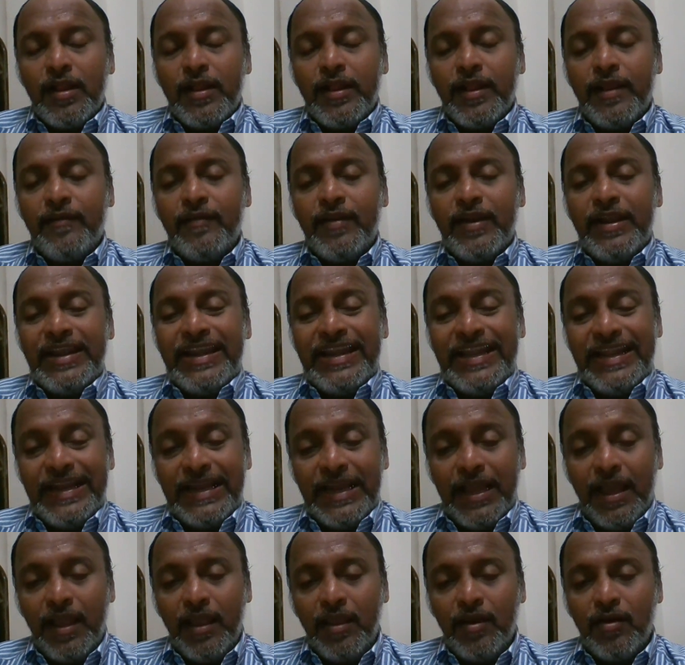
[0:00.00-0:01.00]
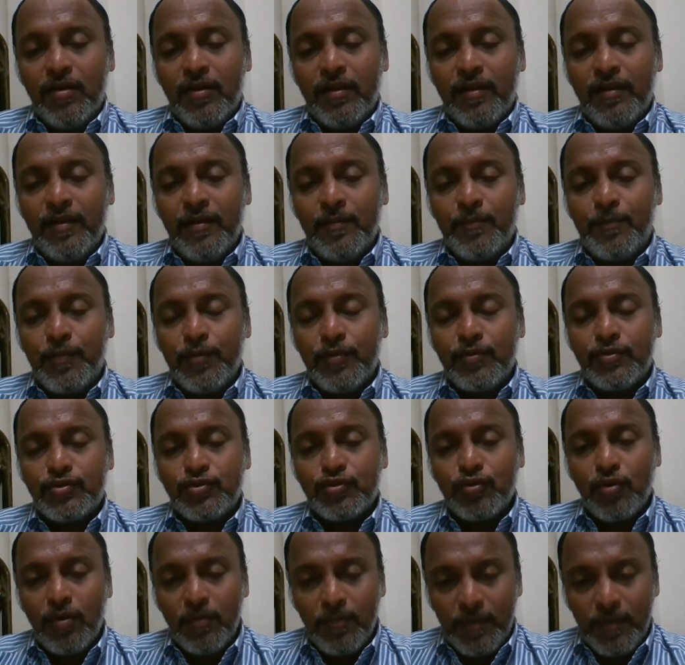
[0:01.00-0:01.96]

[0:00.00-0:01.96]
he will deny or he'll put so